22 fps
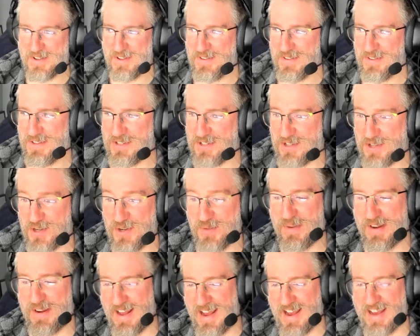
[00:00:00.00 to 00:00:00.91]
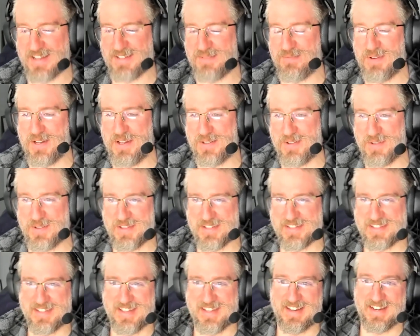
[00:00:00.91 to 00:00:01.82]
this human asked me to do
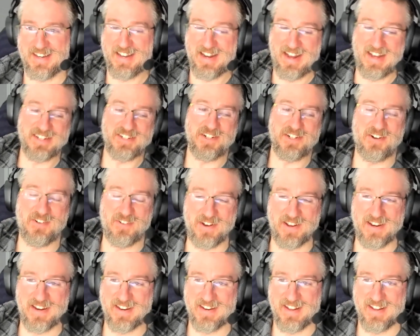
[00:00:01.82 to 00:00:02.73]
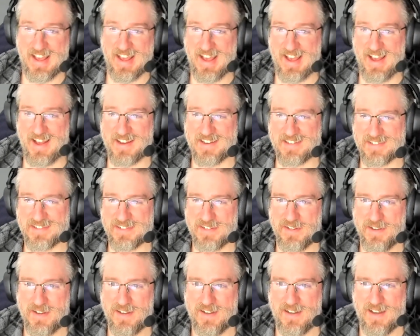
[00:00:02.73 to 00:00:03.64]
this thing and I generated X.
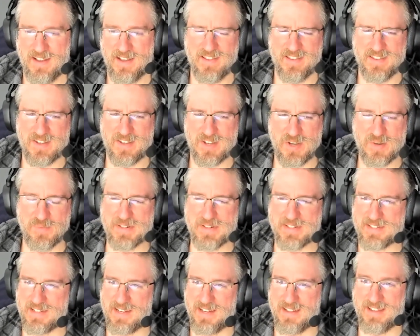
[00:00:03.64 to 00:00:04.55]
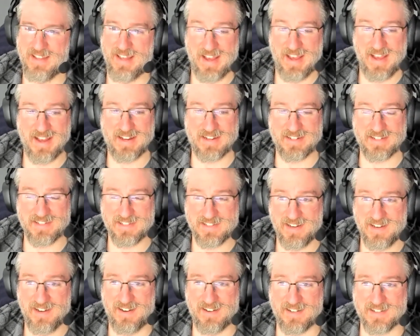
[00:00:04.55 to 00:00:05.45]
And then the human said that X
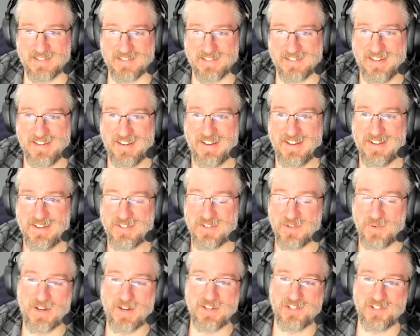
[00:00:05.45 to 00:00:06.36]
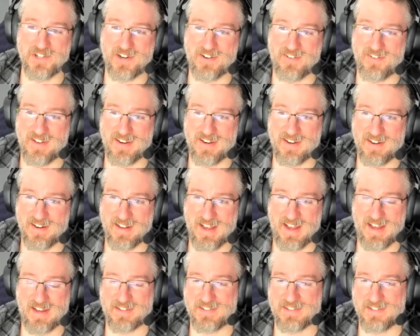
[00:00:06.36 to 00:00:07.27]
sucks. So I generated
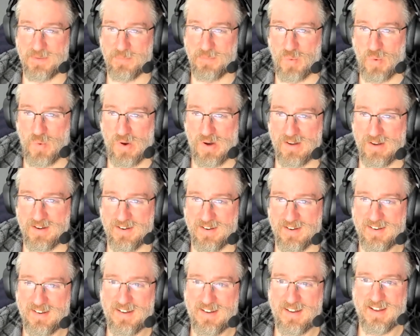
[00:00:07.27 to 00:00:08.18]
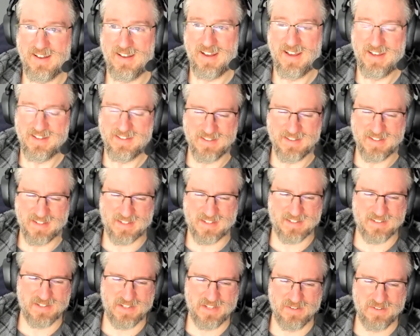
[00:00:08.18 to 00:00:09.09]
X sub one. And then the
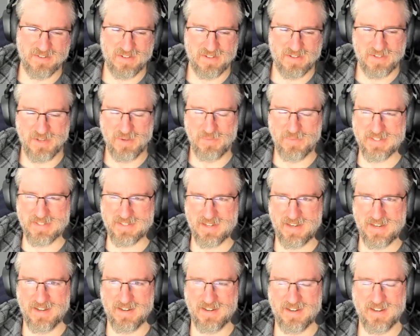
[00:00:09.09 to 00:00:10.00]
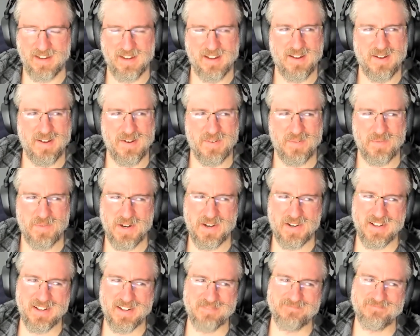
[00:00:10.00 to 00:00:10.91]
human said,
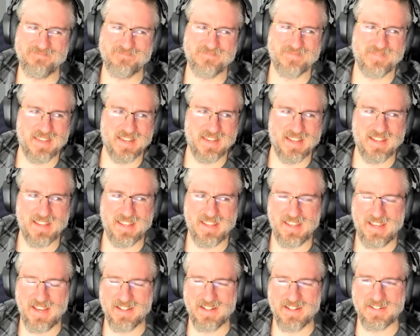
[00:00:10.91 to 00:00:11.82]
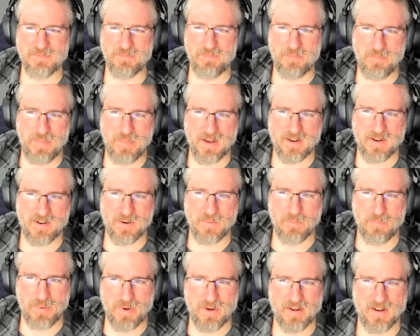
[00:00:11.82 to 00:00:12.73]
well, yeah, that's better,
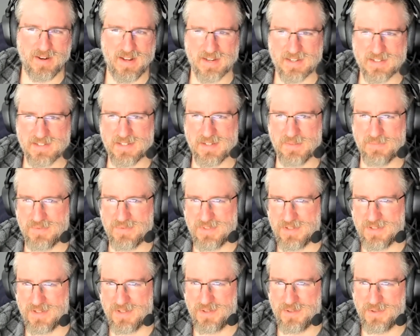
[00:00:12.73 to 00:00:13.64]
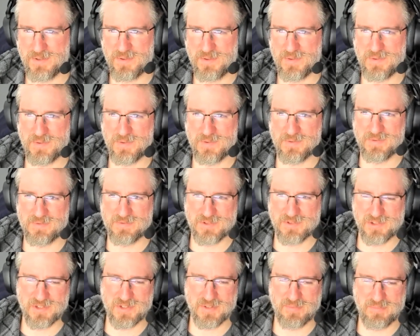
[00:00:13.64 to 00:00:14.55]
but X sub two
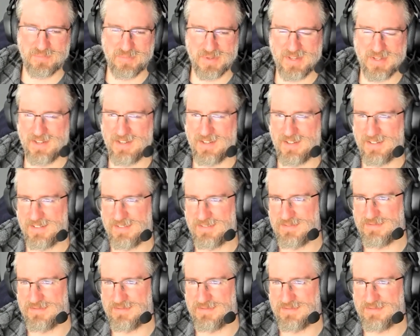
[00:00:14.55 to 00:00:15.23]
should be